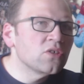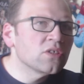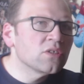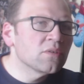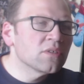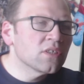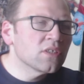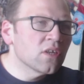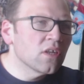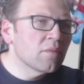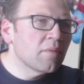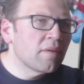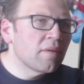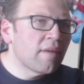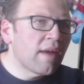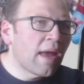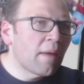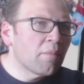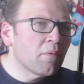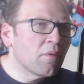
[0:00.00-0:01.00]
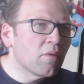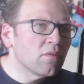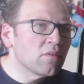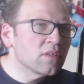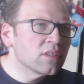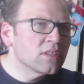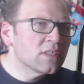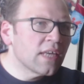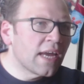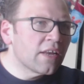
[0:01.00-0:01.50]
the juice, there was a little bit of
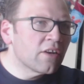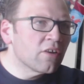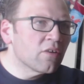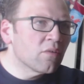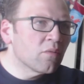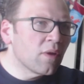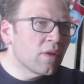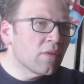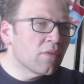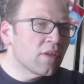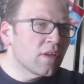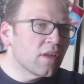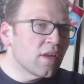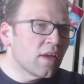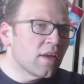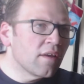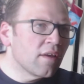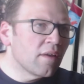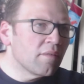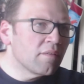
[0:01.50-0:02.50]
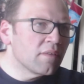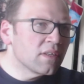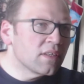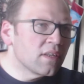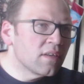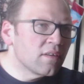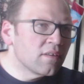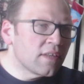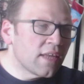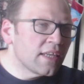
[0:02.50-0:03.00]
apple cider with it, of
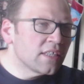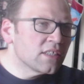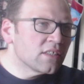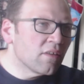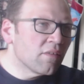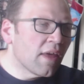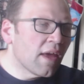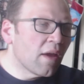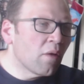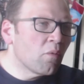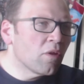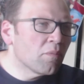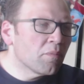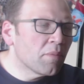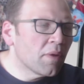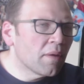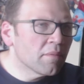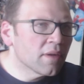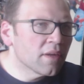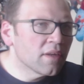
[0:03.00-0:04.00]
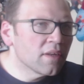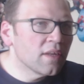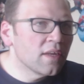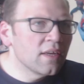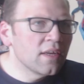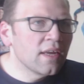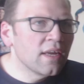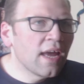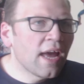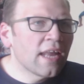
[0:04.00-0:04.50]
a taste of that with
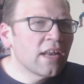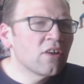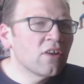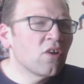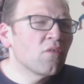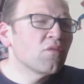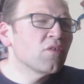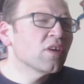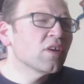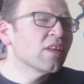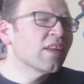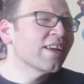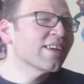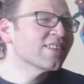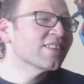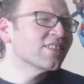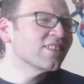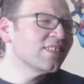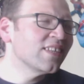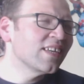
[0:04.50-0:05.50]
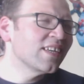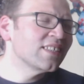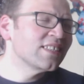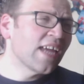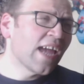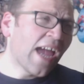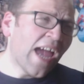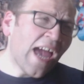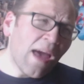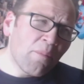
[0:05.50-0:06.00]
pumpkin. I didn't know if you could actually
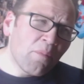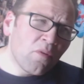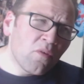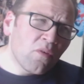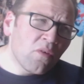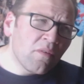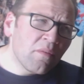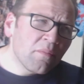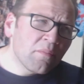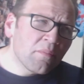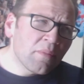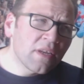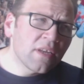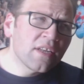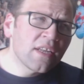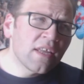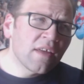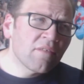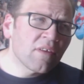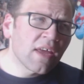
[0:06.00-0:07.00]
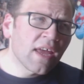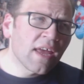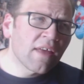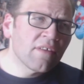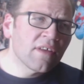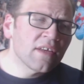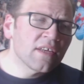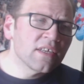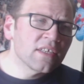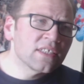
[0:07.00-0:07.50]
taste the apple, but it definitely
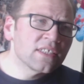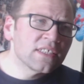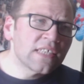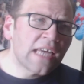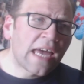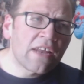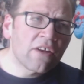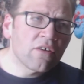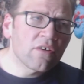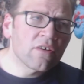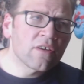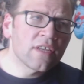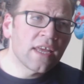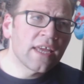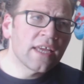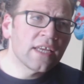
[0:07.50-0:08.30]
had that cider